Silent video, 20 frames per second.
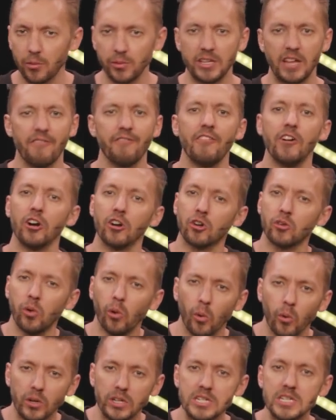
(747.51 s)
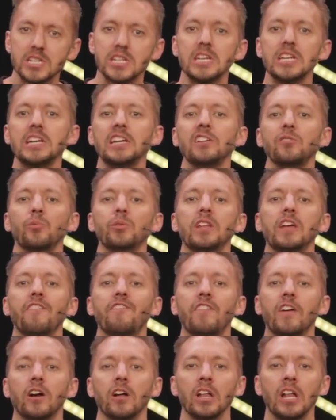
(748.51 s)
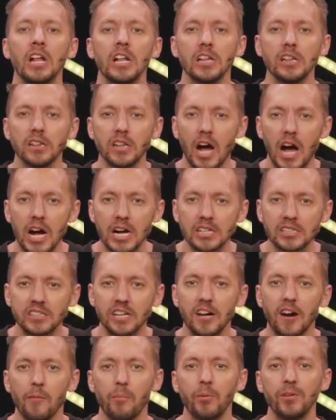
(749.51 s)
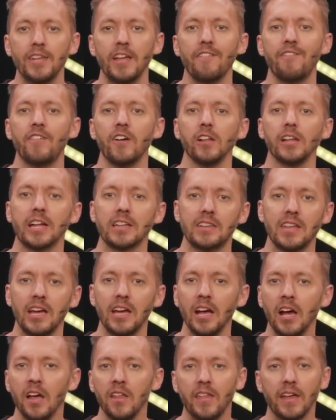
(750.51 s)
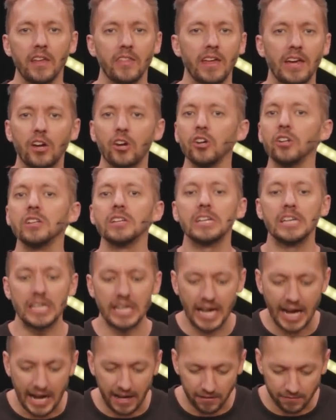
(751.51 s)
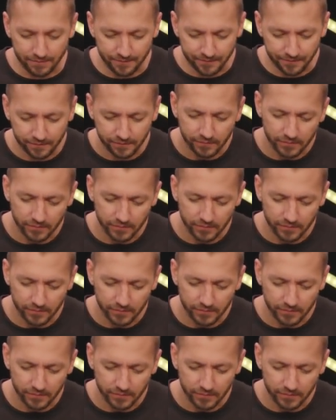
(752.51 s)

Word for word: when they felt quarantined, when they felt locked up, when they felt like they, they, they couldn't get out.